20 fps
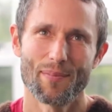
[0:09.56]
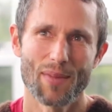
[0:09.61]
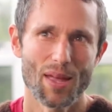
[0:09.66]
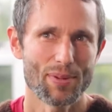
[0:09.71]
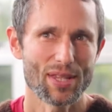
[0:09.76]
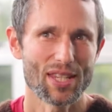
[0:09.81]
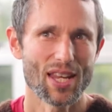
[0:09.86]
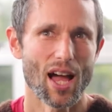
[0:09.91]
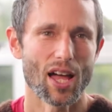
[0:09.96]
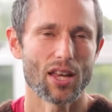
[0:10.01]

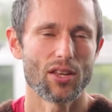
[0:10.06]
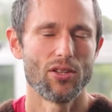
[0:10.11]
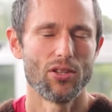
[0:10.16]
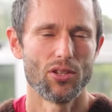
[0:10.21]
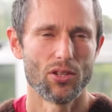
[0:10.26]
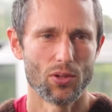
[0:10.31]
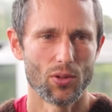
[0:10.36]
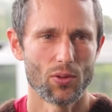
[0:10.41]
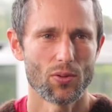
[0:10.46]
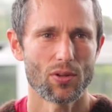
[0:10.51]
maybe not
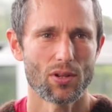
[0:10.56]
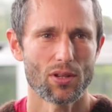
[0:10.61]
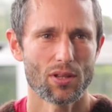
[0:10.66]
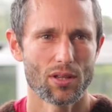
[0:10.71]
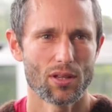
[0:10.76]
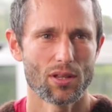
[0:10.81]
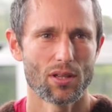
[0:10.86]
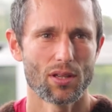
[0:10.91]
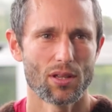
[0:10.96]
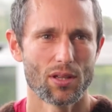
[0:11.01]
new,
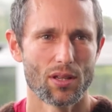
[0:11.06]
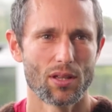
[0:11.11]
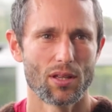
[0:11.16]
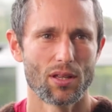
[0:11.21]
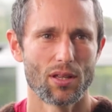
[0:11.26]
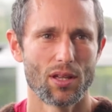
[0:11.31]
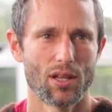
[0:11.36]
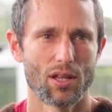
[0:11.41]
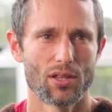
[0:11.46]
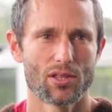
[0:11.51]

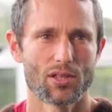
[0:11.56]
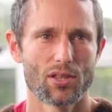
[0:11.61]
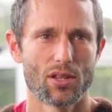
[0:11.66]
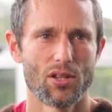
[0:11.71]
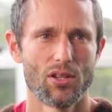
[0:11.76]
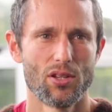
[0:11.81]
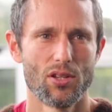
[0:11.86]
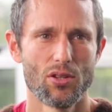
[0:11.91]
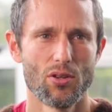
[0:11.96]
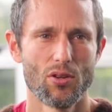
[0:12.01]
it's
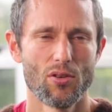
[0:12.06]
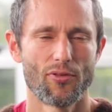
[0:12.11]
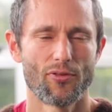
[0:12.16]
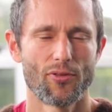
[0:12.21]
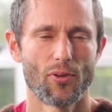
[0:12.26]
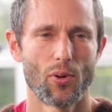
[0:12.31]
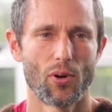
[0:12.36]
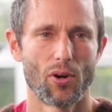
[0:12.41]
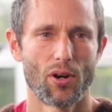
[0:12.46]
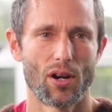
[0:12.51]
new
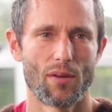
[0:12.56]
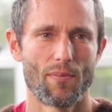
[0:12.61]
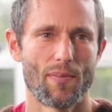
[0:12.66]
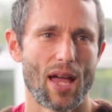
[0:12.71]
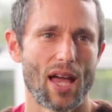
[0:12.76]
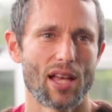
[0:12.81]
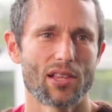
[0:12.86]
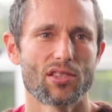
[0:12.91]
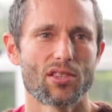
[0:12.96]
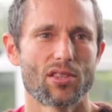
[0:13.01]
for a
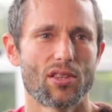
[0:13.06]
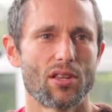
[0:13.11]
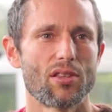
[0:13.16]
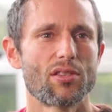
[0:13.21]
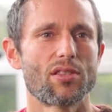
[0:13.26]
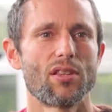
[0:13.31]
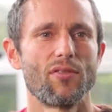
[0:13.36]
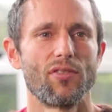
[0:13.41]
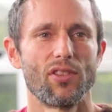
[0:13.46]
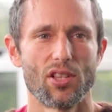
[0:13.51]
mass
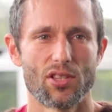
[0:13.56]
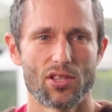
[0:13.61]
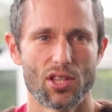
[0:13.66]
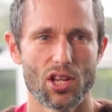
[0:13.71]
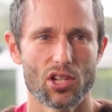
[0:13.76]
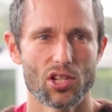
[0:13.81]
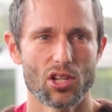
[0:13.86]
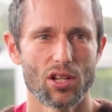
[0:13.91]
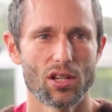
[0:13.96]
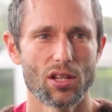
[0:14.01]

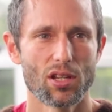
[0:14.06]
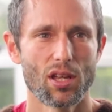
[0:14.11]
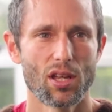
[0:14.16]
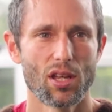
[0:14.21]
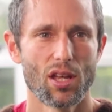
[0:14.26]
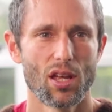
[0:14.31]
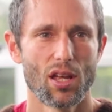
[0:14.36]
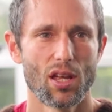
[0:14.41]
civilization,